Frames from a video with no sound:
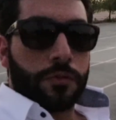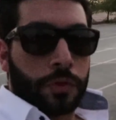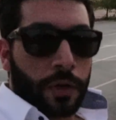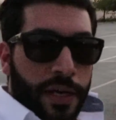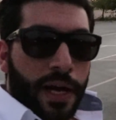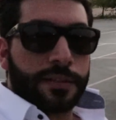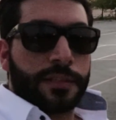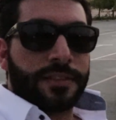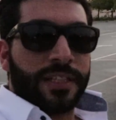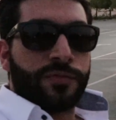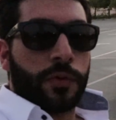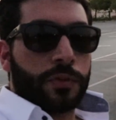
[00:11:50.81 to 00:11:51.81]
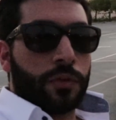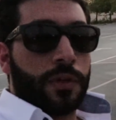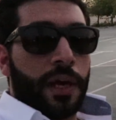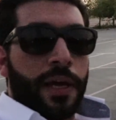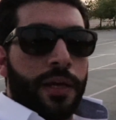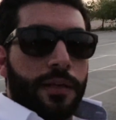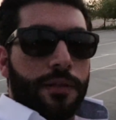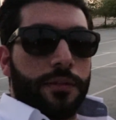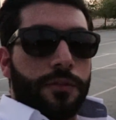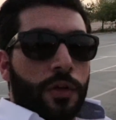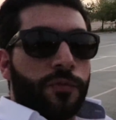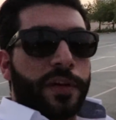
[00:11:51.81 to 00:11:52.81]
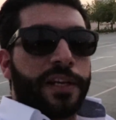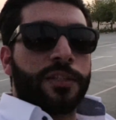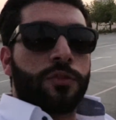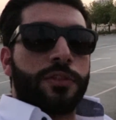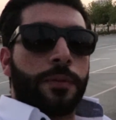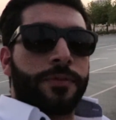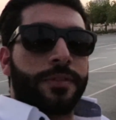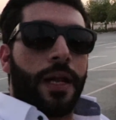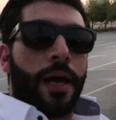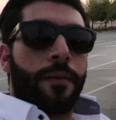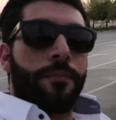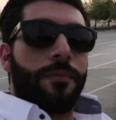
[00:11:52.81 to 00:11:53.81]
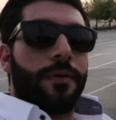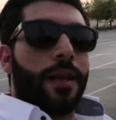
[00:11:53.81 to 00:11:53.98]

So guys, that's it for today. Don't forget to subscribe,